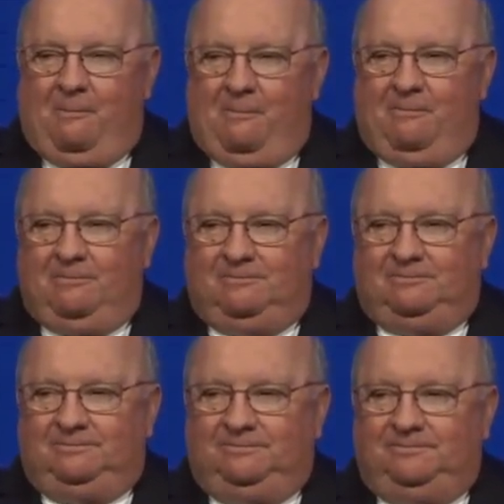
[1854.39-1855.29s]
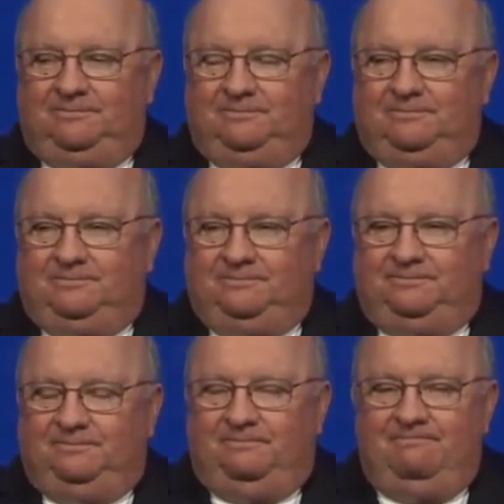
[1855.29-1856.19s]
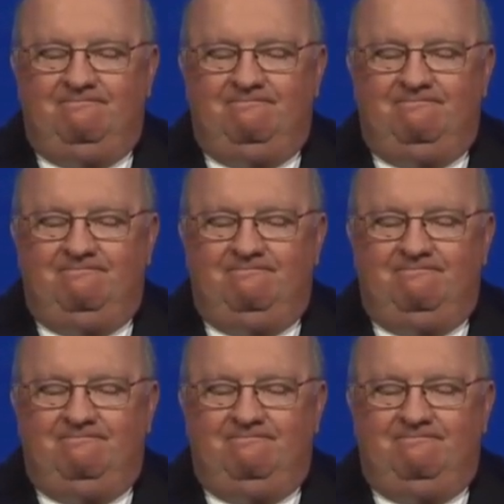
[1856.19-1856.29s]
(silence)